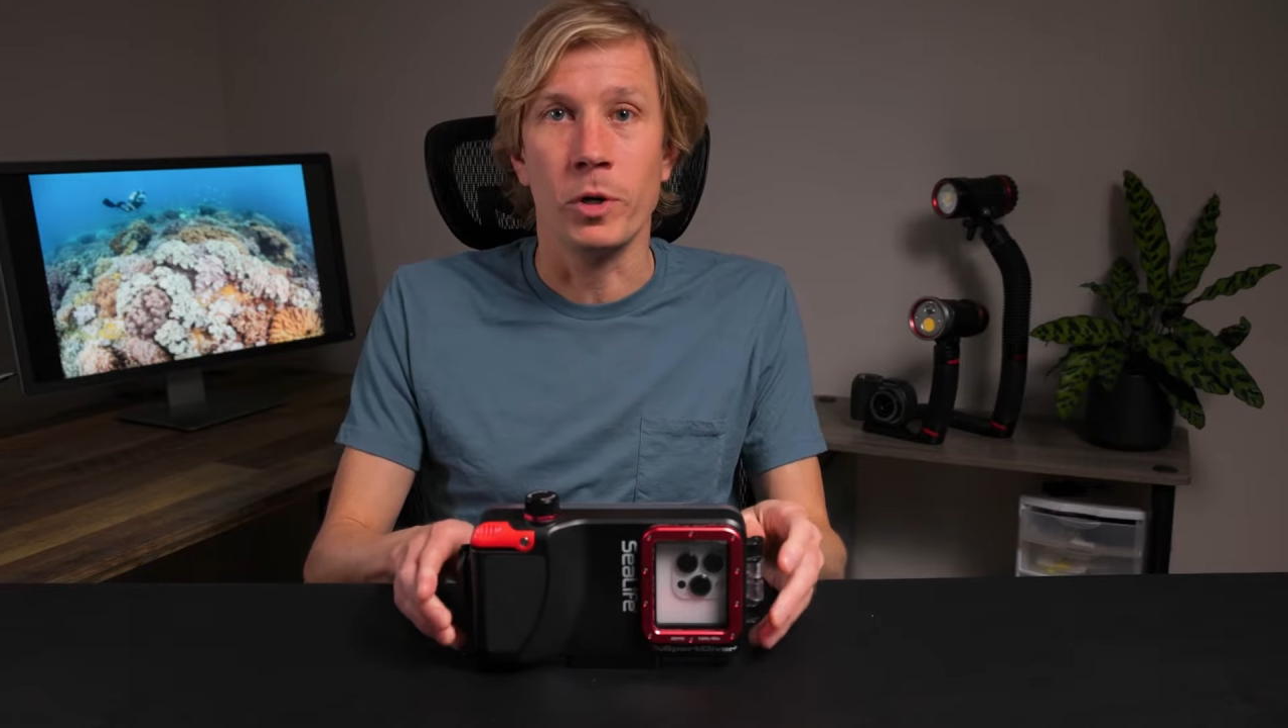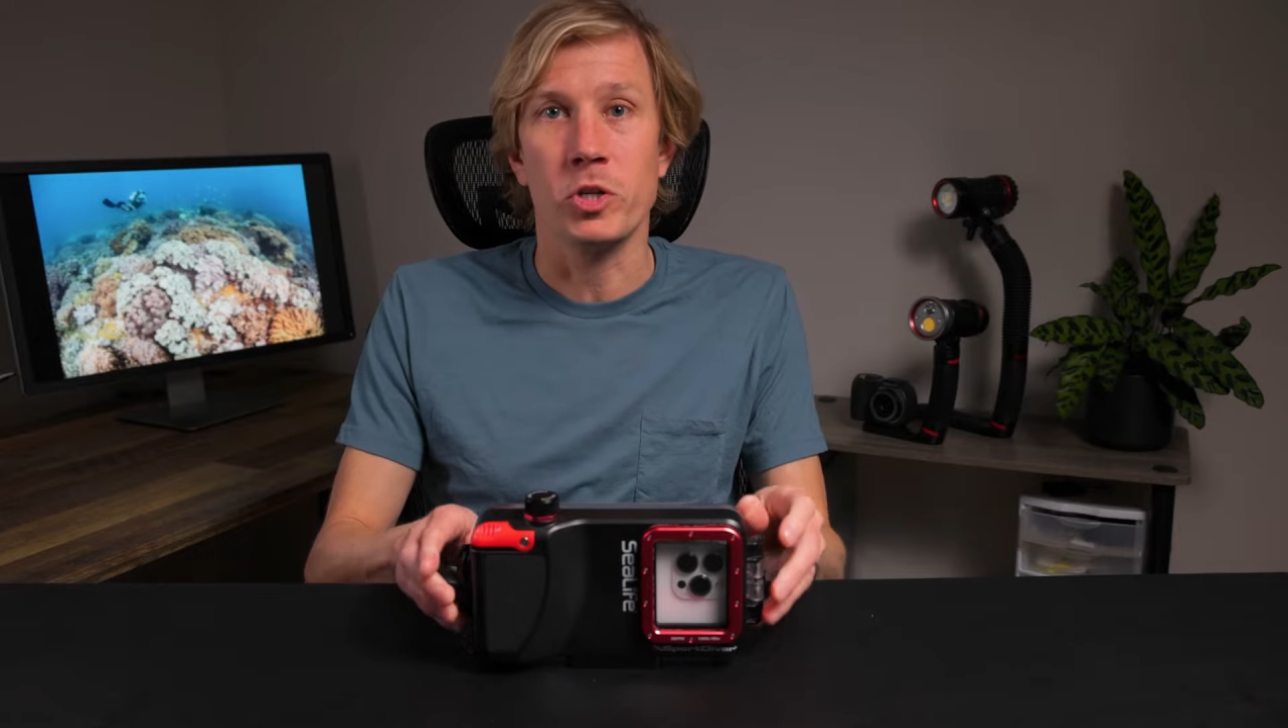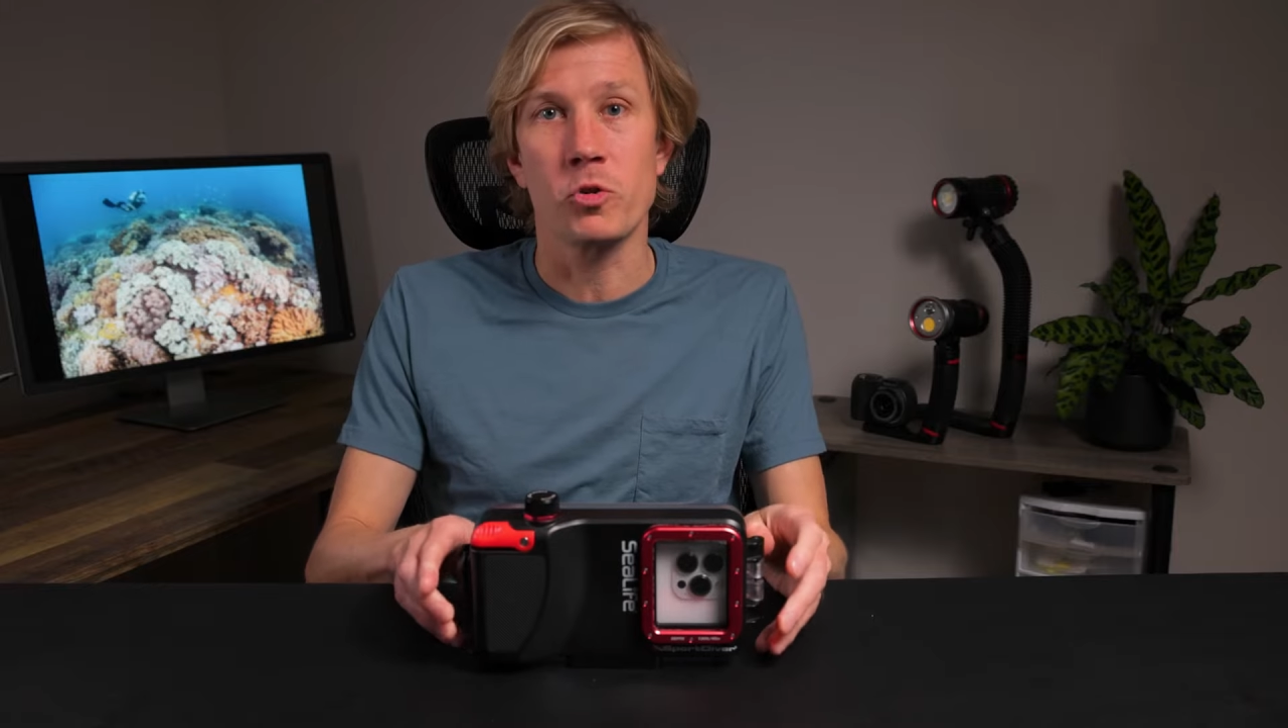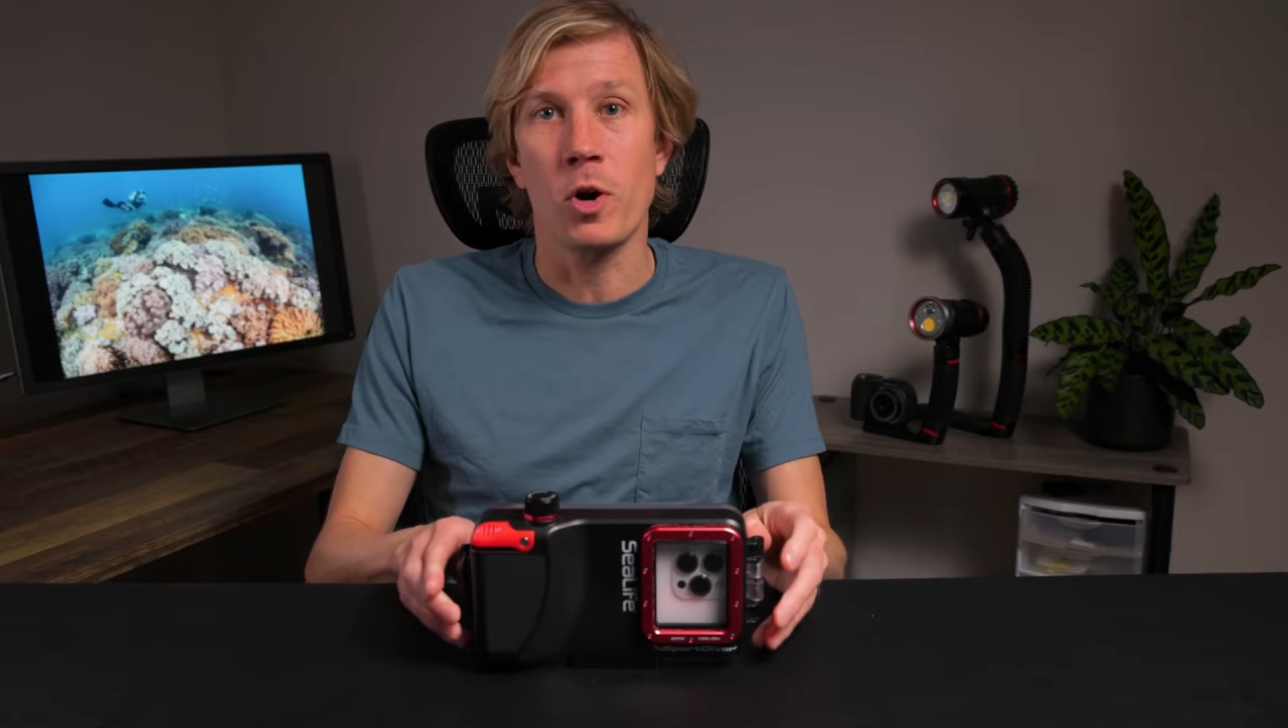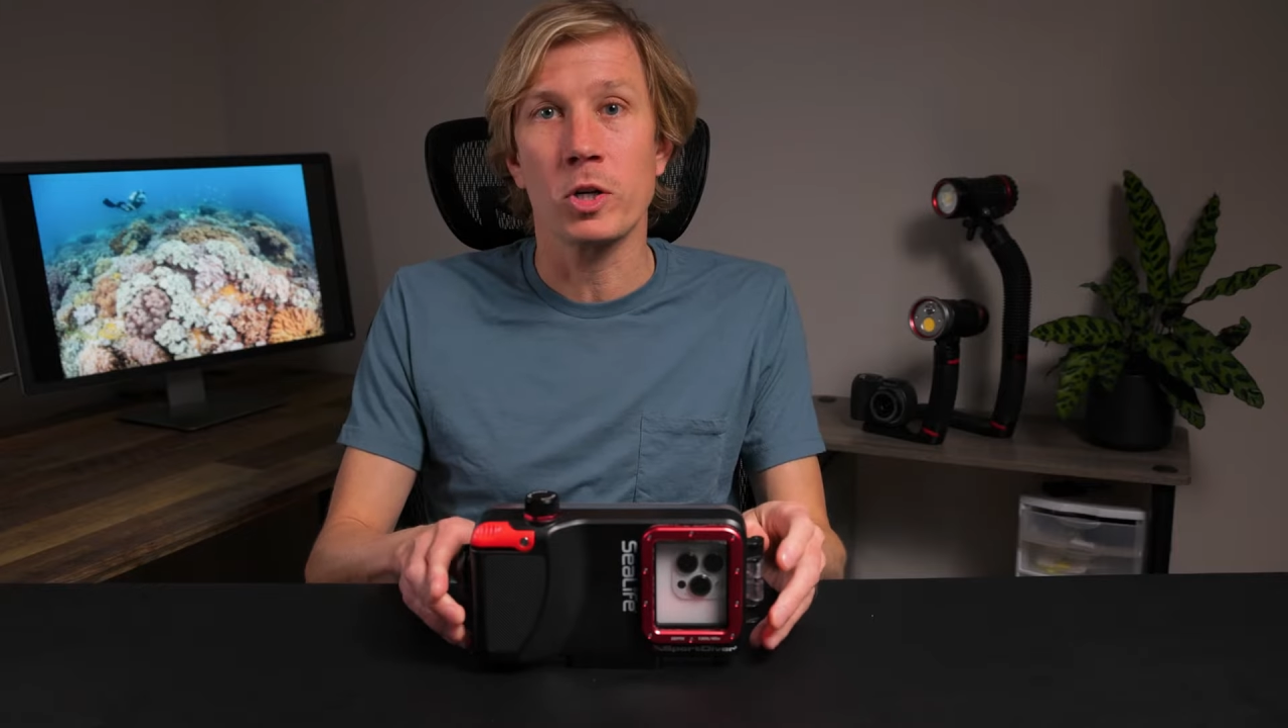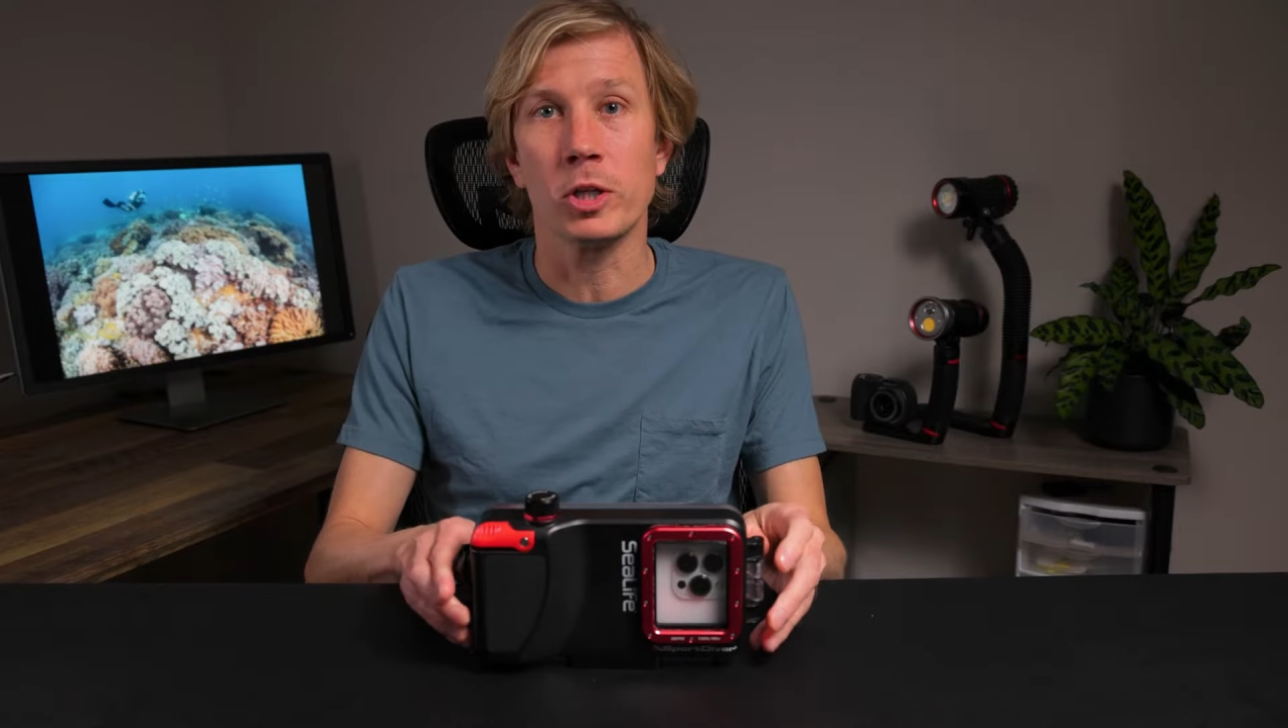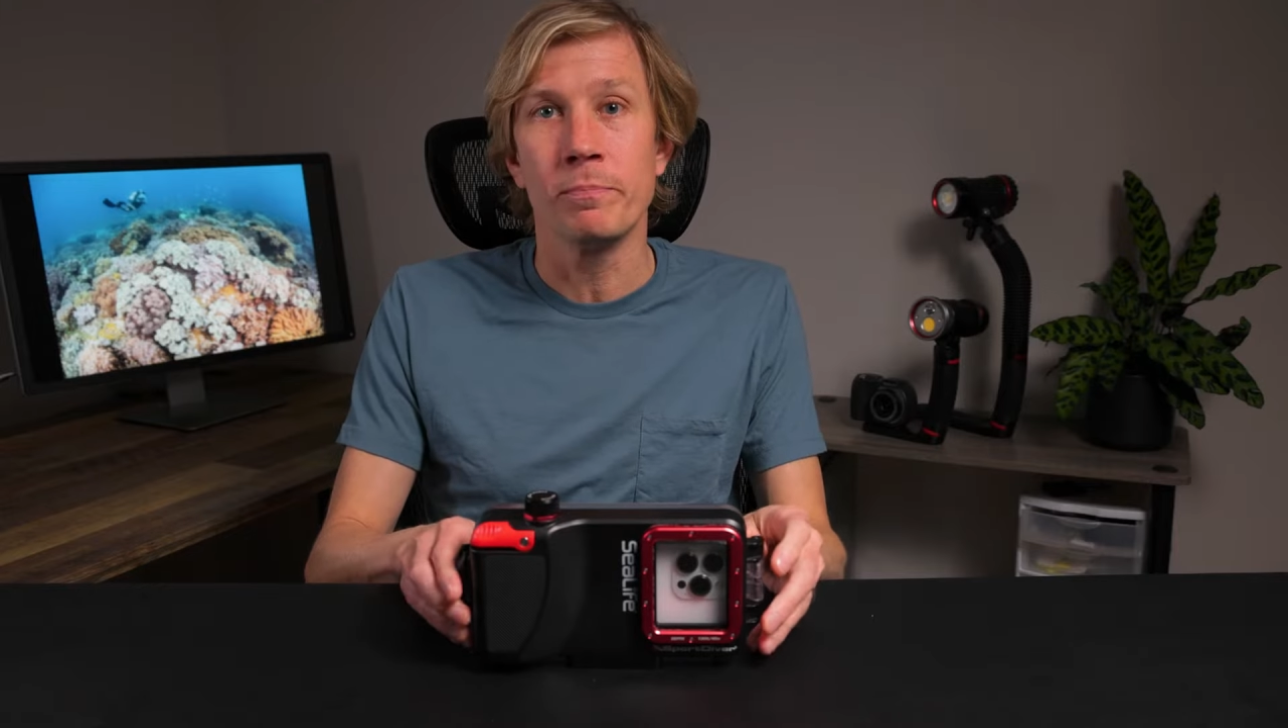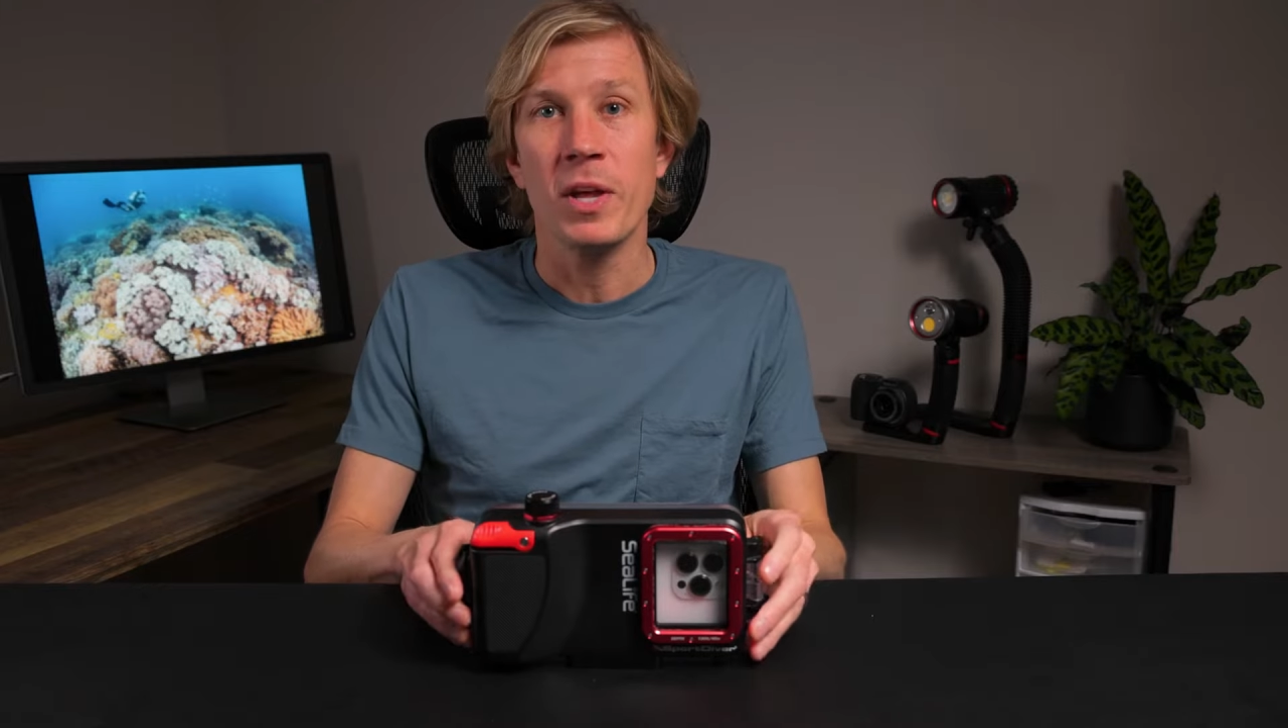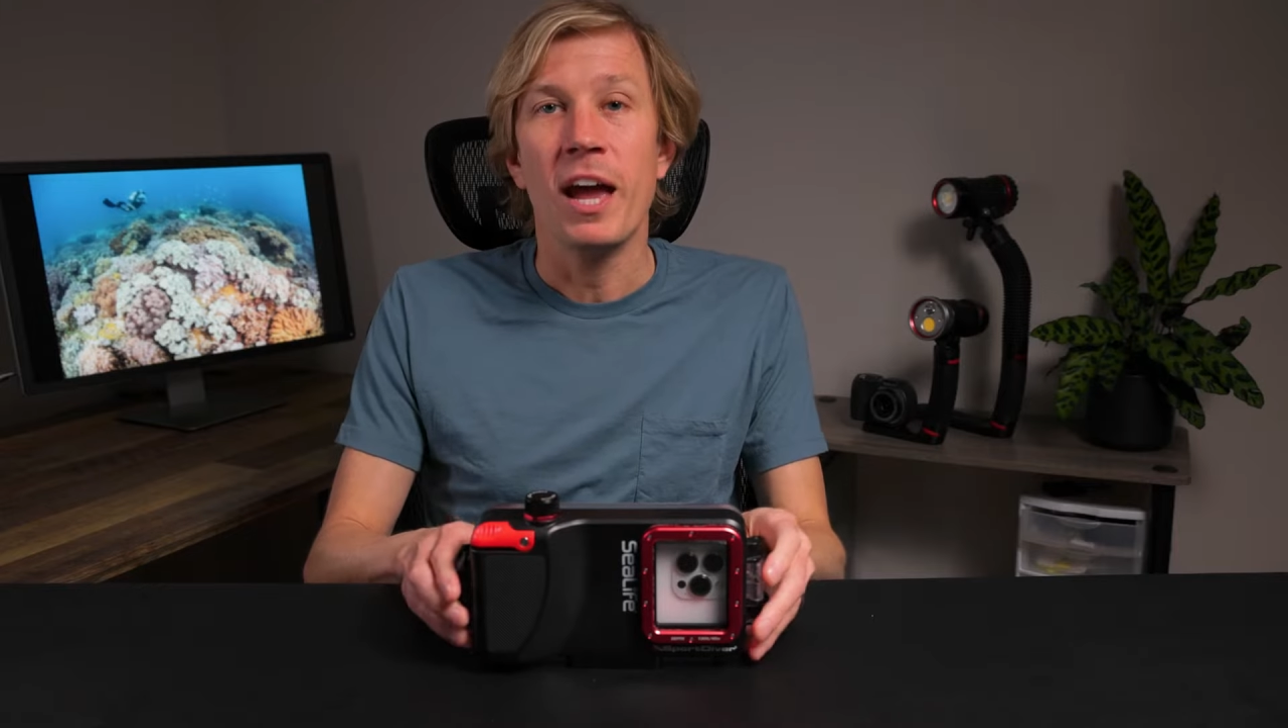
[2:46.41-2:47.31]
your snorkel